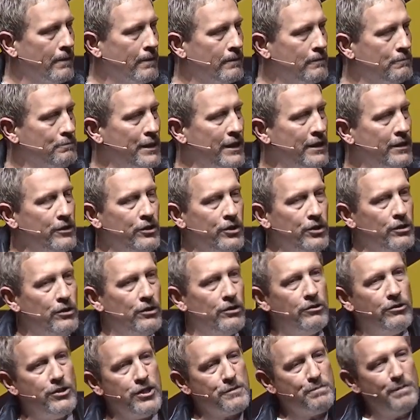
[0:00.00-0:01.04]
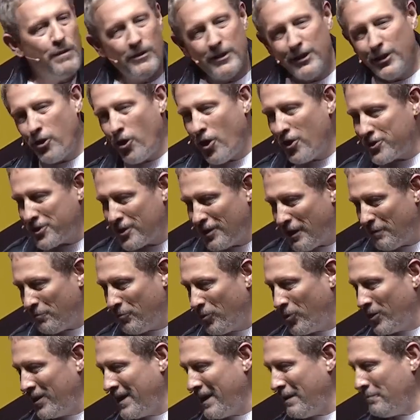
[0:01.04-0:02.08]
But this building costs a lot more
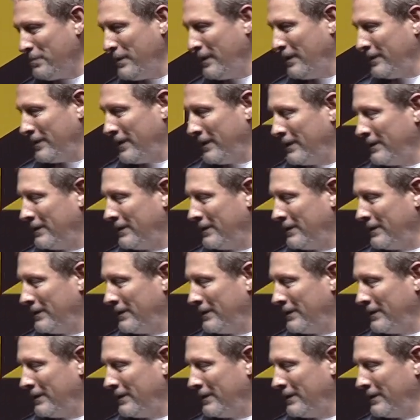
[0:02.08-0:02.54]
than that building.